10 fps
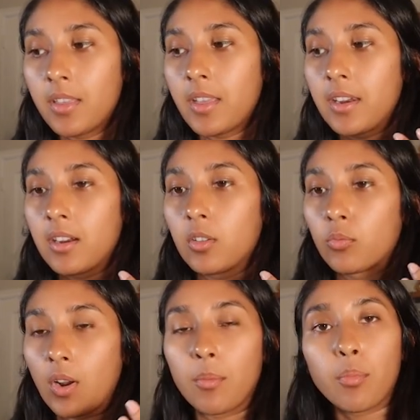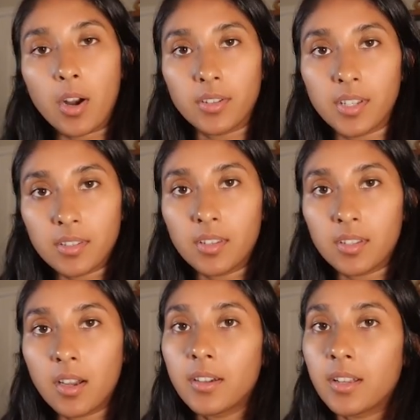that it'll run processes on,